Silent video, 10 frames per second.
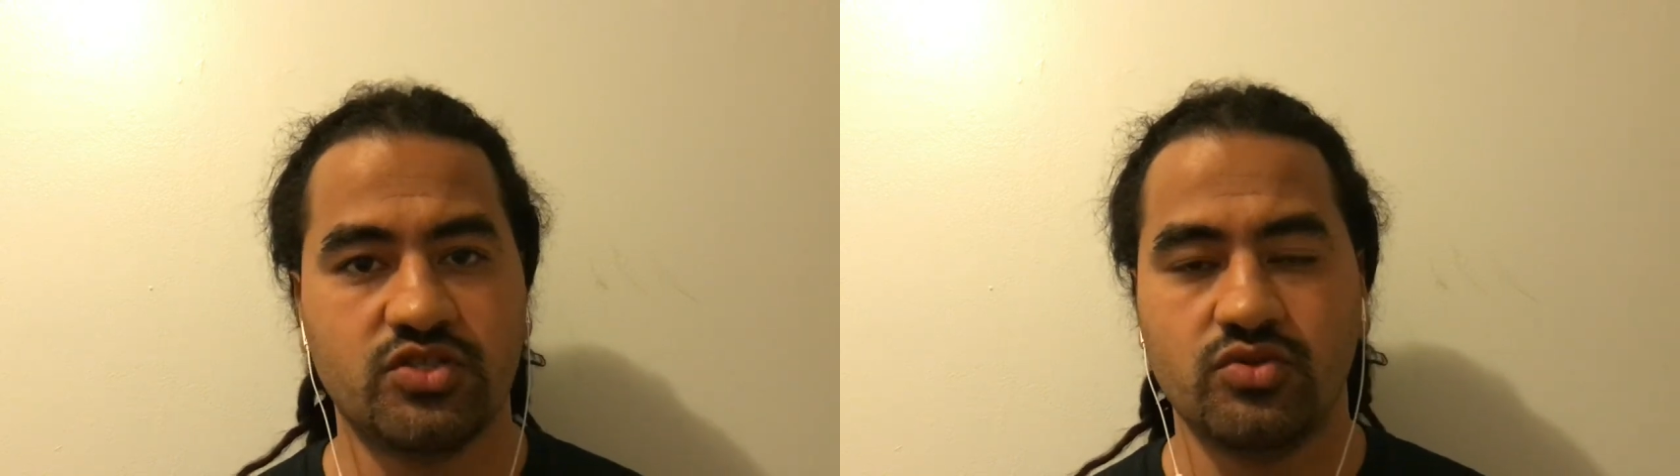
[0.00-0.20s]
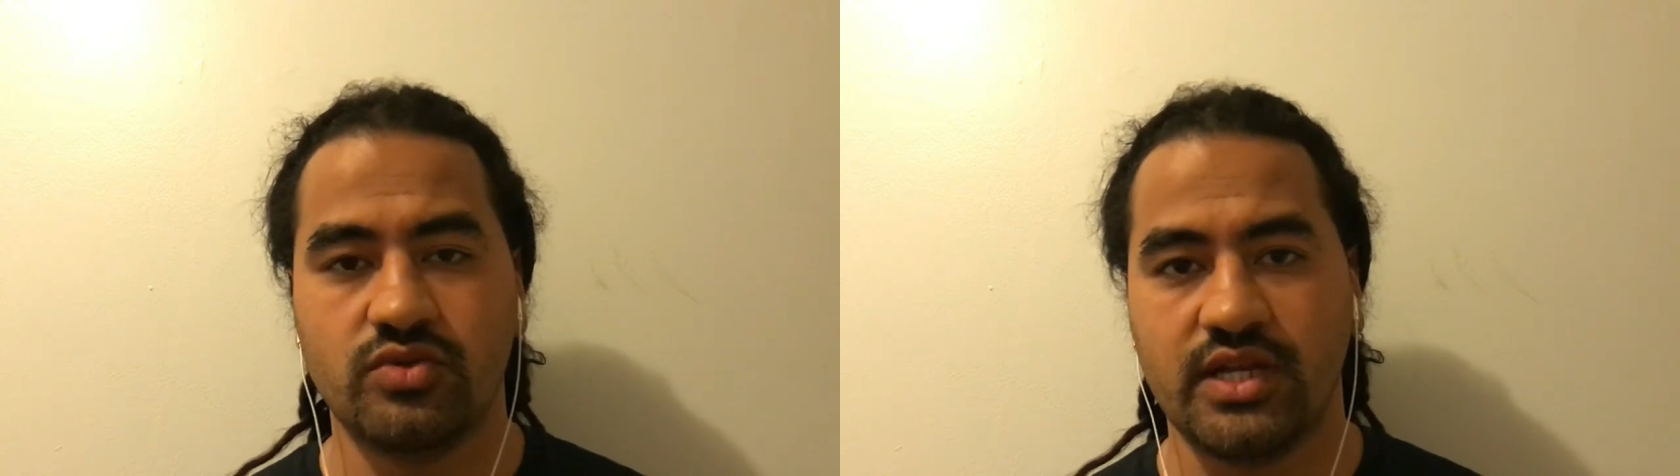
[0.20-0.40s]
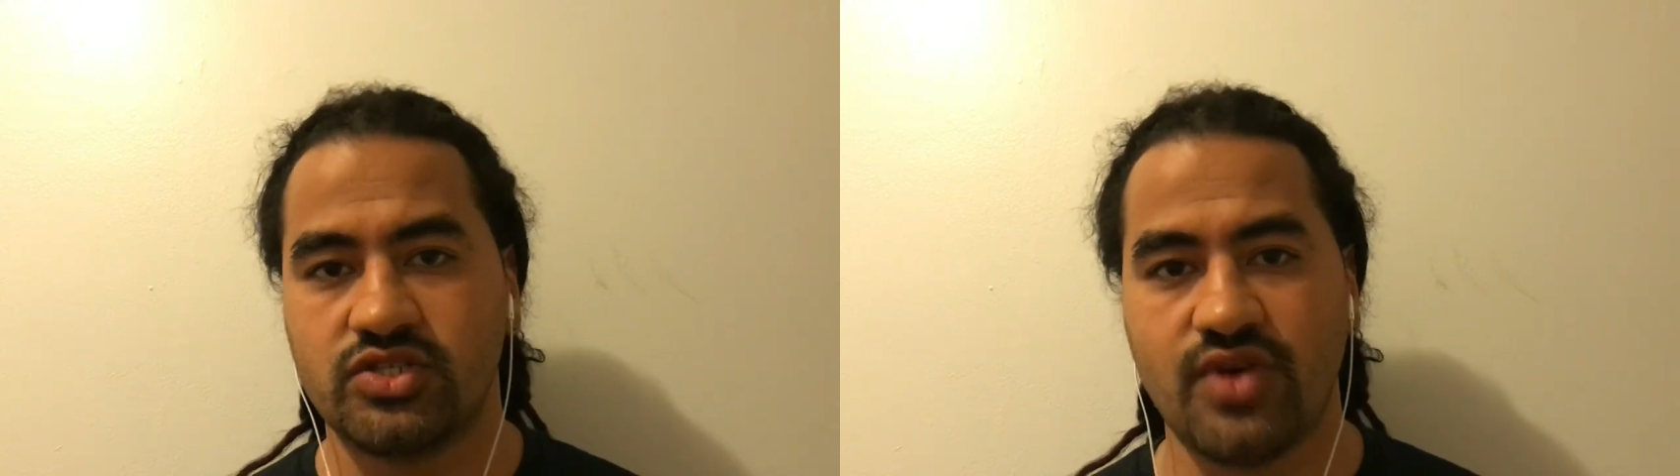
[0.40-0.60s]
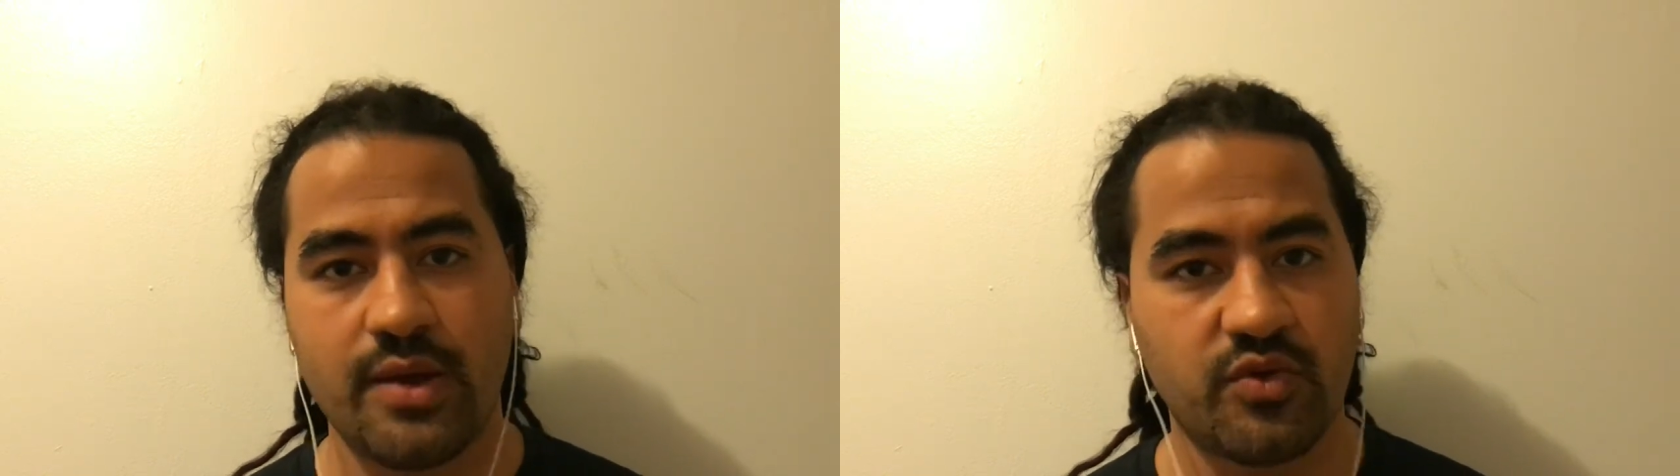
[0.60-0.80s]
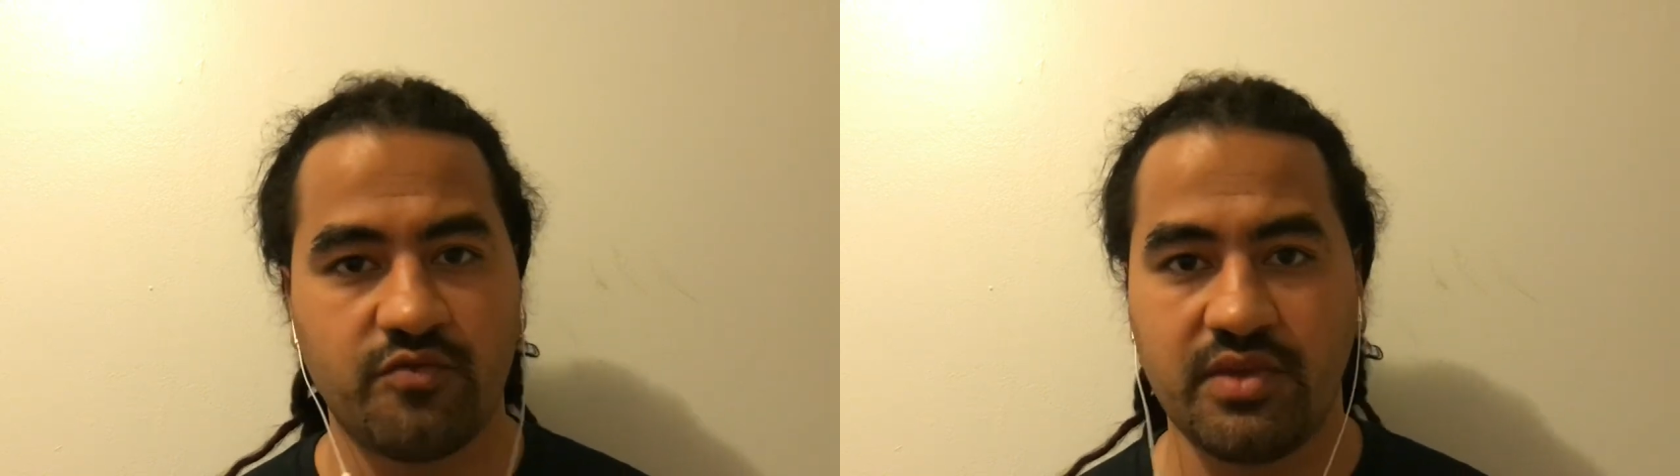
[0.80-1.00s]
to
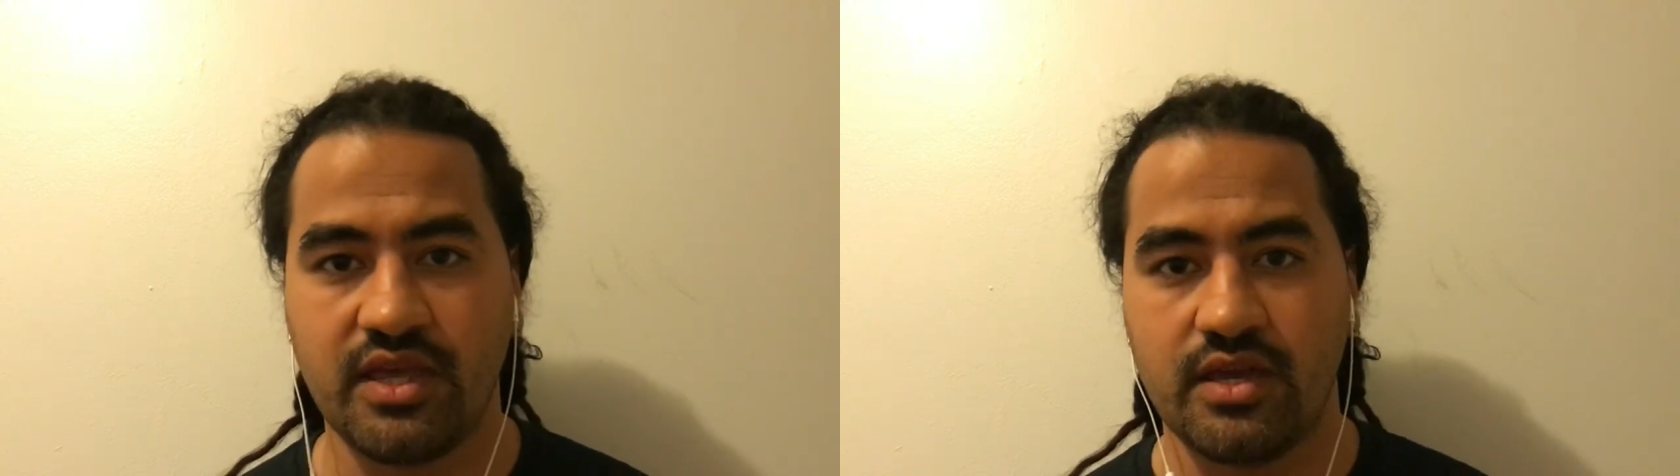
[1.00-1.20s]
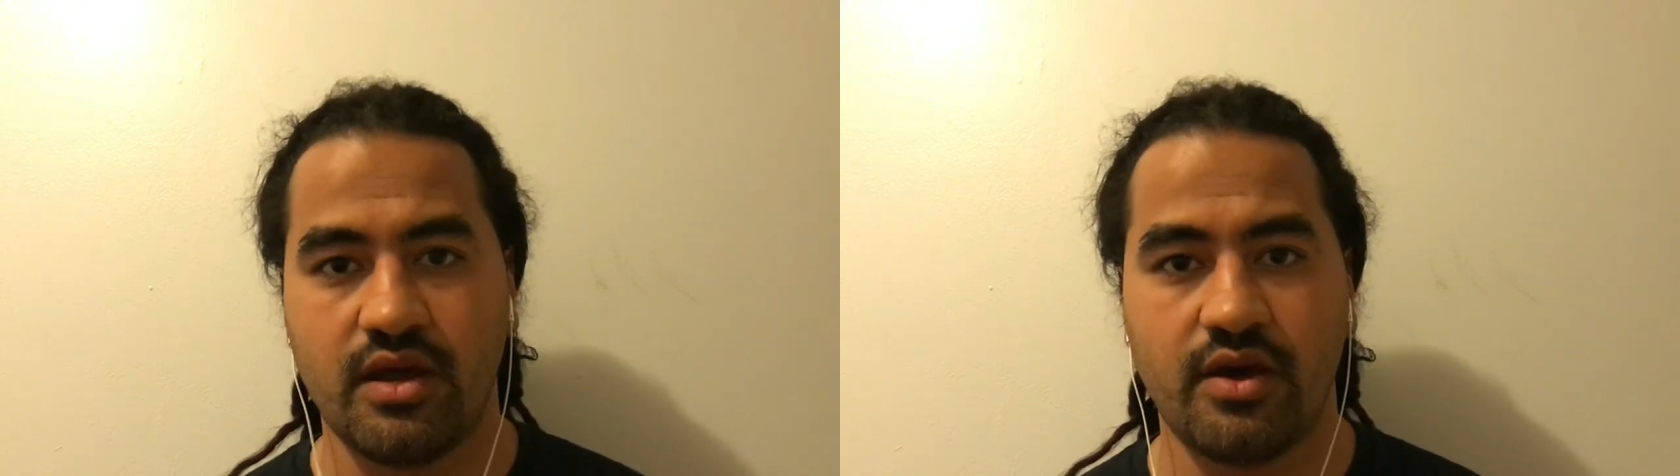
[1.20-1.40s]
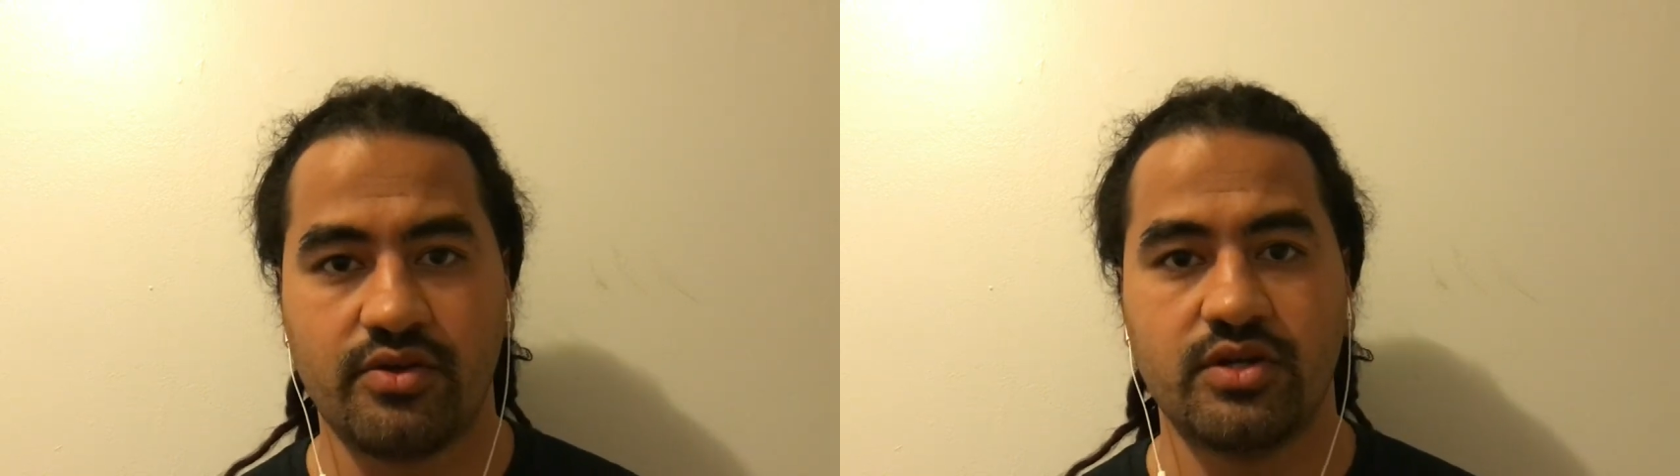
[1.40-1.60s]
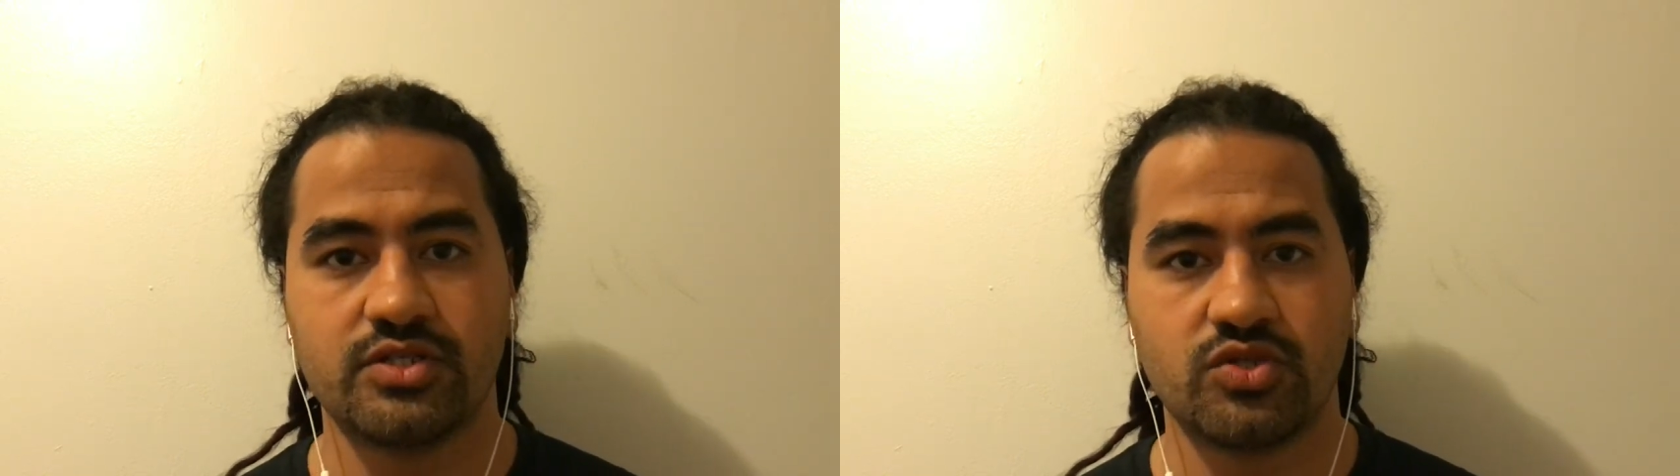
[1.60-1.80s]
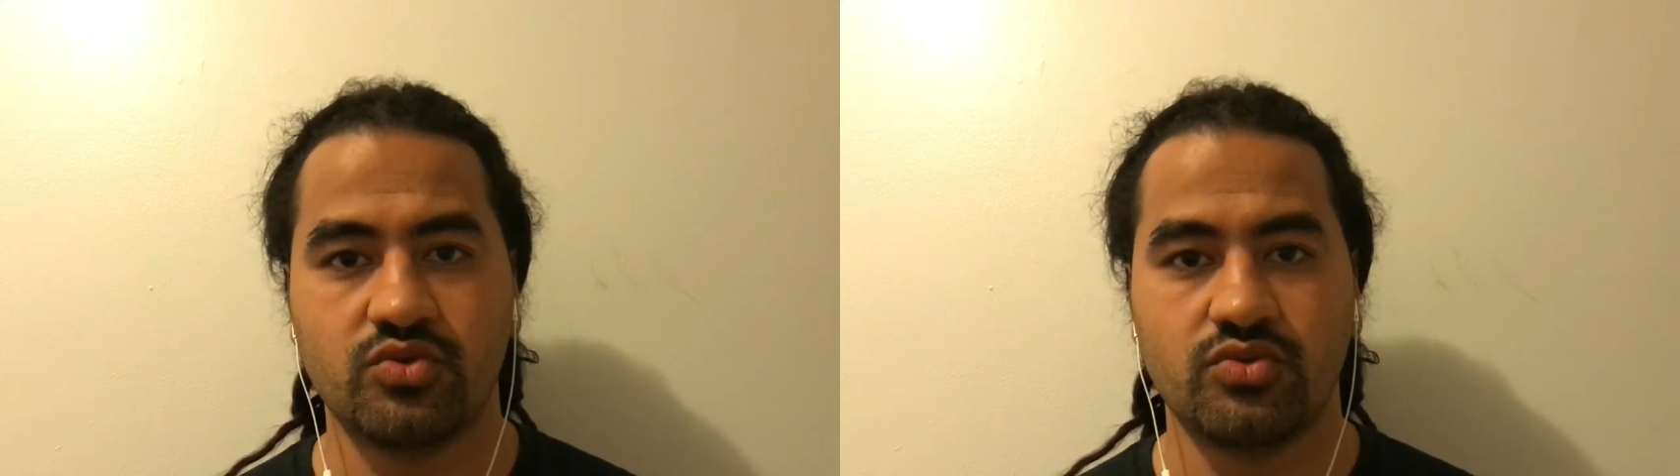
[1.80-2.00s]
interact with me and
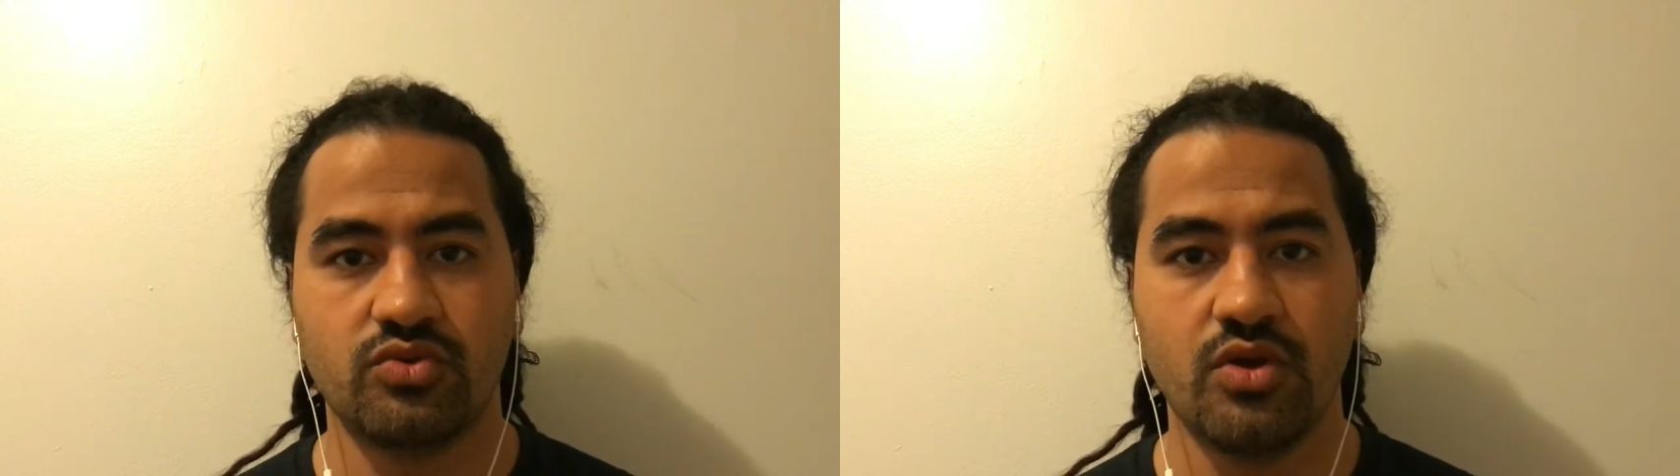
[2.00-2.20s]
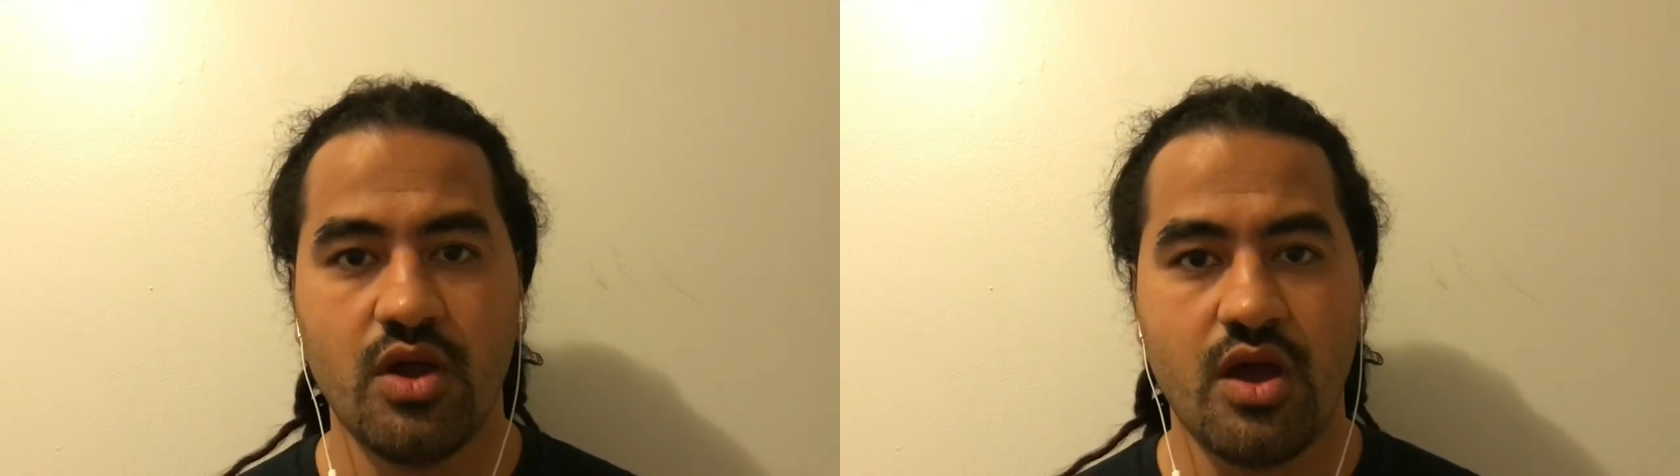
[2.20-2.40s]
others who